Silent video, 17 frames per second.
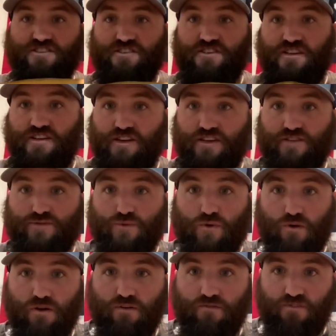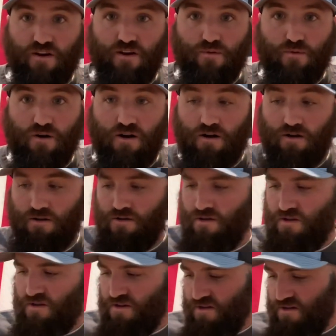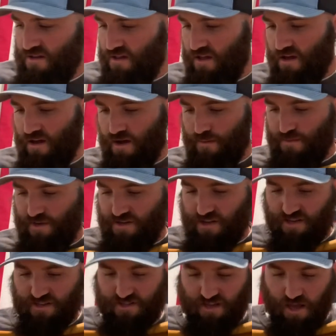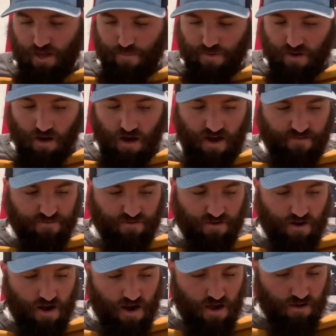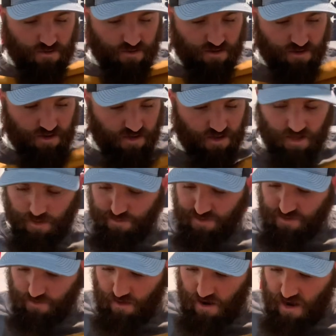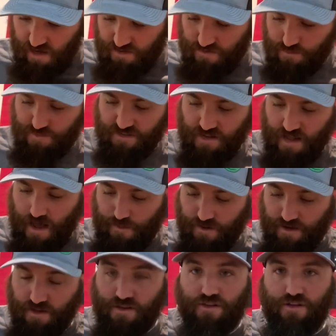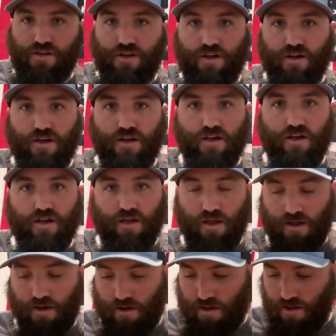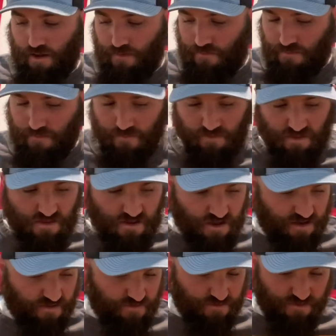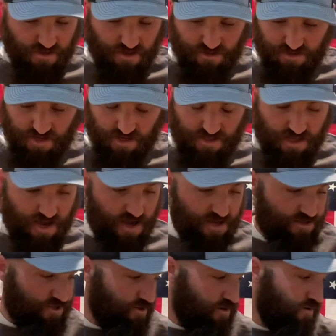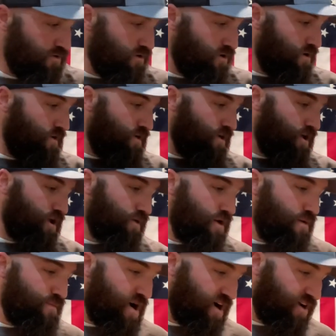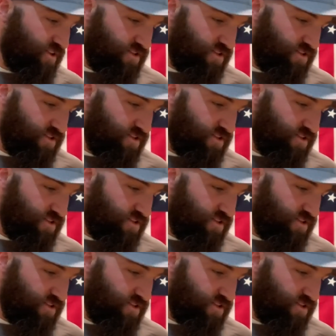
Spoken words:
and it does work very well. It does keep you off the ground, and it keeps the rocks from stabbing into you and different things like that. So anyway, back to